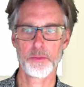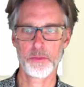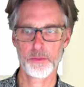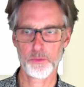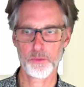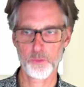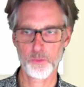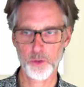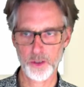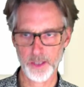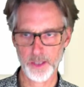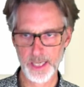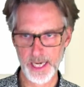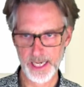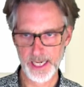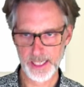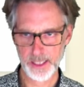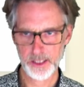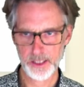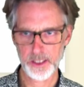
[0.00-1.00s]
We'll
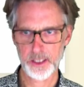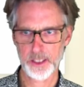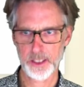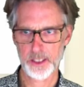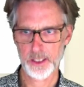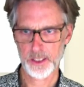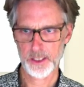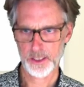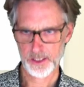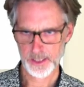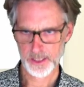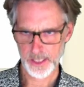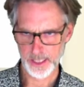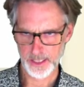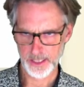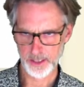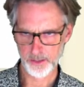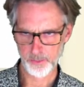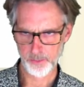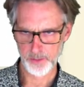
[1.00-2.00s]
then take
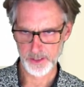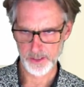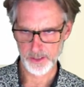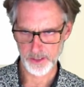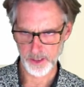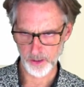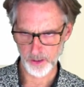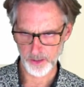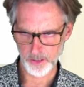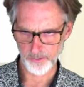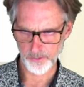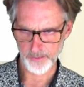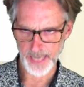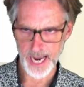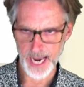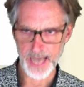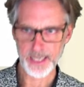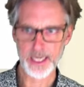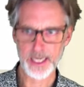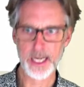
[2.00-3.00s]
the result of
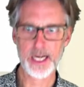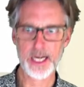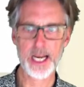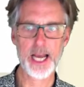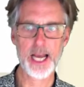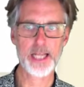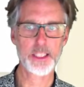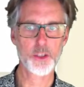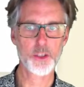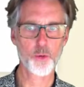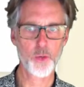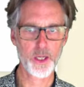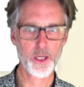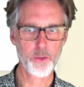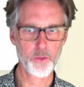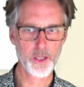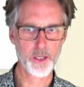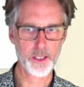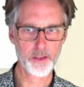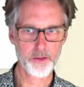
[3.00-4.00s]
that and add
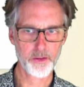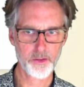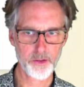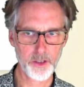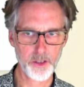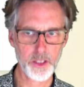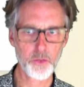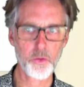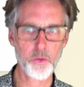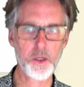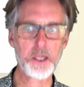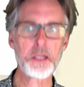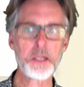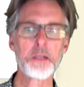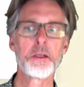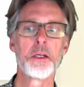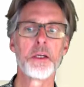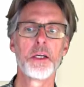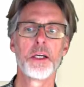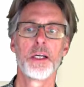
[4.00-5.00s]
21 and 31.
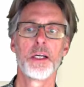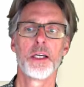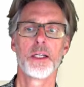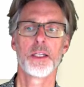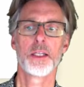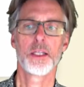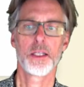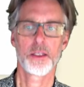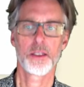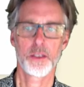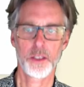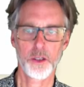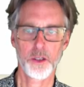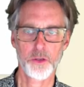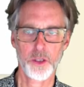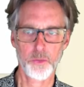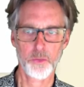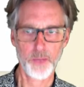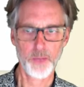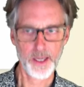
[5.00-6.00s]
Note
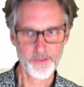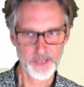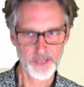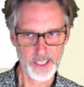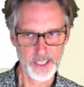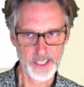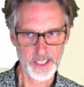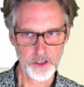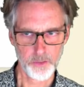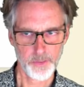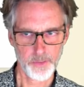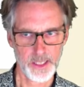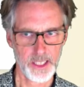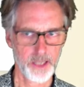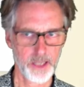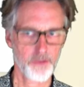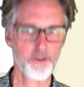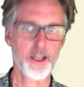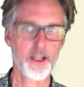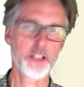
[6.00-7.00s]
that we have an intermediate
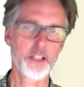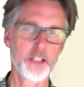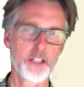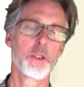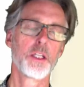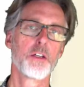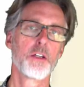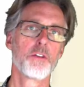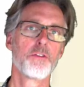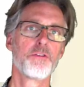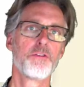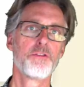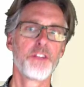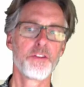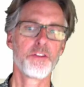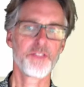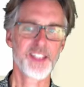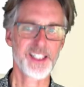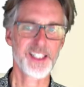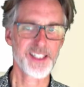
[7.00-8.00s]
value here of
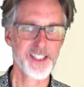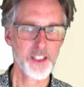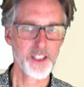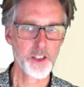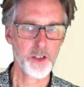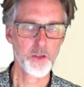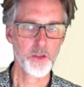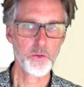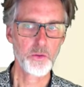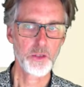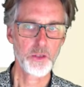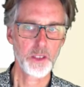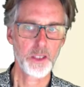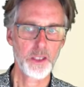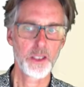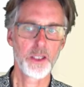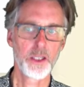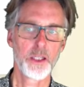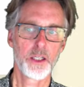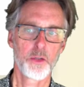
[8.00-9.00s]
52,
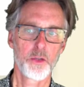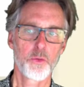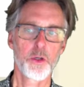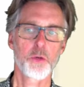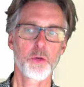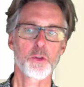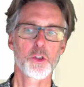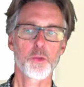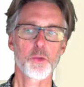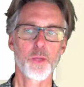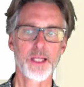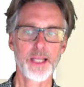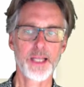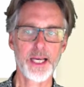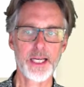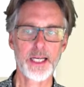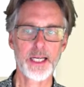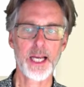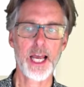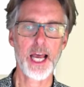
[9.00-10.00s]
which we
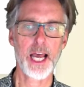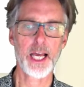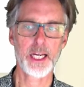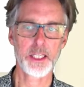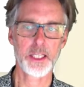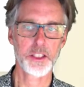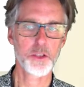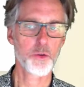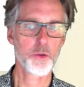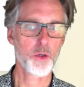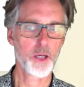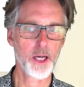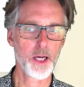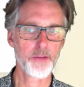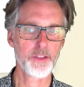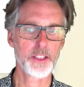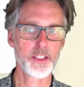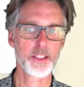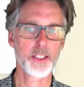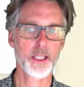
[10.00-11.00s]
then add into
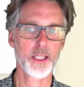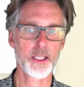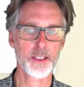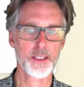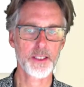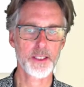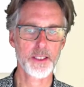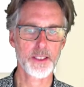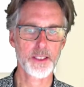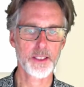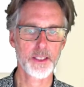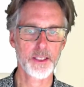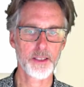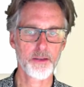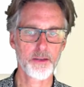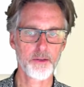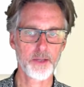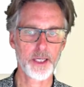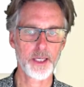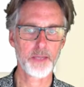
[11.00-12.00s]
11 to get
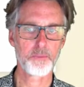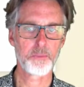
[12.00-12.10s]
63.